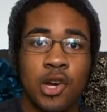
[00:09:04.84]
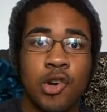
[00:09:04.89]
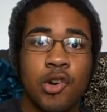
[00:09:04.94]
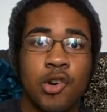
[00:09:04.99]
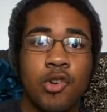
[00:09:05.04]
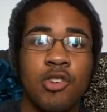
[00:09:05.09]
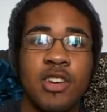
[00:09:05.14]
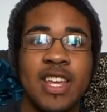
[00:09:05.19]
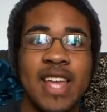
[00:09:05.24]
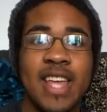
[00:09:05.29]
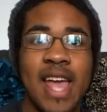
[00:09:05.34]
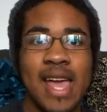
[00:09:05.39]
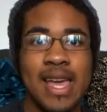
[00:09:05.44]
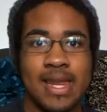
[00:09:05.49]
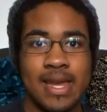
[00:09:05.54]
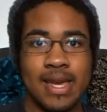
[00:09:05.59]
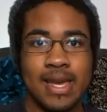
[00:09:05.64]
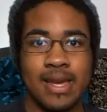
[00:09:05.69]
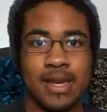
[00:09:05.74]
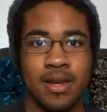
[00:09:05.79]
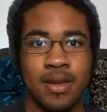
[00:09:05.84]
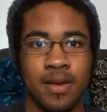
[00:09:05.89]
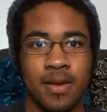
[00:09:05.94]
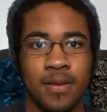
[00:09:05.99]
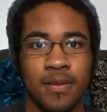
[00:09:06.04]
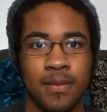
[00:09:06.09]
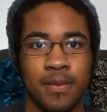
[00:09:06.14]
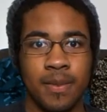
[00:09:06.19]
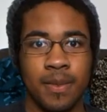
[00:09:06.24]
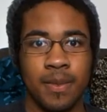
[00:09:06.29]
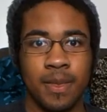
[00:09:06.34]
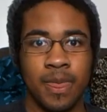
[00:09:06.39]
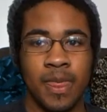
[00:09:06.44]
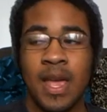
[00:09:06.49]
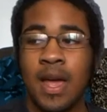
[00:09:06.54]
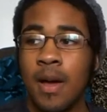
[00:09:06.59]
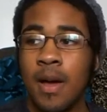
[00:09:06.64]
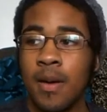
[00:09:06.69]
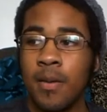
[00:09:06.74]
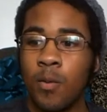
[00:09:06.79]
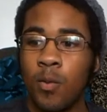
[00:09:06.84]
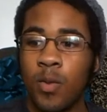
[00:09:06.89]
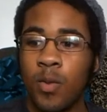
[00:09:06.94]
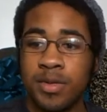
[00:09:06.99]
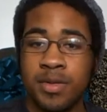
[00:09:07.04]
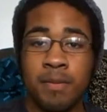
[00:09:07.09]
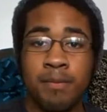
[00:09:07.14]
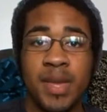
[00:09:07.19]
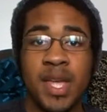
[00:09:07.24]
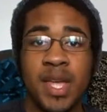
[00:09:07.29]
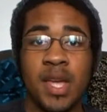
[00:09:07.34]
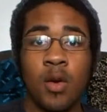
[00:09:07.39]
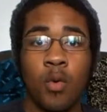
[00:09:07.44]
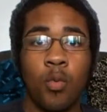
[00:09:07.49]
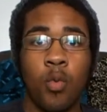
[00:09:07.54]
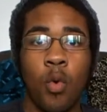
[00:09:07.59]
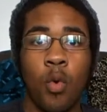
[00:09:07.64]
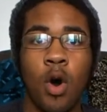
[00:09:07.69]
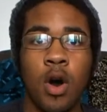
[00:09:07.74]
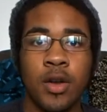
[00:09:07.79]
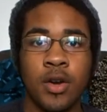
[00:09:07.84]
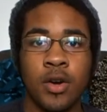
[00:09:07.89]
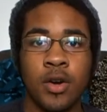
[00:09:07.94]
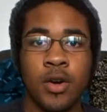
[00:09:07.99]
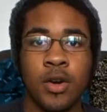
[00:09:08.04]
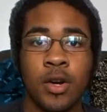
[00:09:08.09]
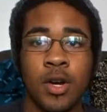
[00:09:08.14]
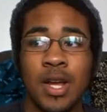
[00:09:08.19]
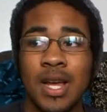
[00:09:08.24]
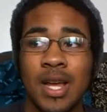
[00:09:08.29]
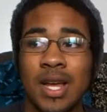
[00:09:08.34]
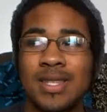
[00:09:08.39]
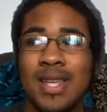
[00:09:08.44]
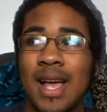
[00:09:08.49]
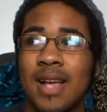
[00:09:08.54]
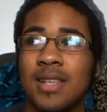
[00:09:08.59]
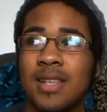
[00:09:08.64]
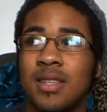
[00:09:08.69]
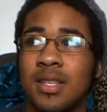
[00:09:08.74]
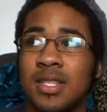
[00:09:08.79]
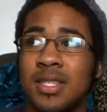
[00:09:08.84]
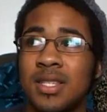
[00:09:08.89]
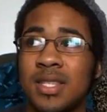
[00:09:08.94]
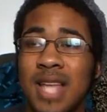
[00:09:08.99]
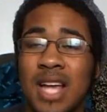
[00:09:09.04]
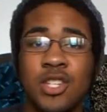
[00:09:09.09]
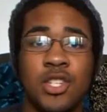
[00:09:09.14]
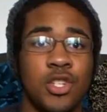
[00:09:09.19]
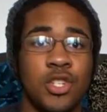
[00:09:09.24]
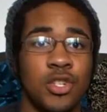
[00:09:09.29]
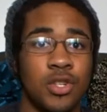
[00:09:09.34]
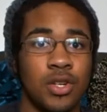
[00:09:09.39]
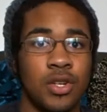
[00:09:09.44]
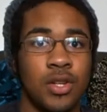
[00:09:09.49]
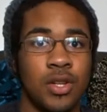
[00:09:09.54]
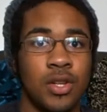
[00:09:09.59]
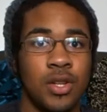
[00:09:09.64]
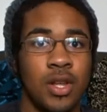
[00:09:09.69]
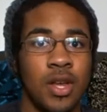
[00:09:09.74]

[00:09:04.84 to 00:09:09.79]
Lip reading: created. With it being water, it's existential.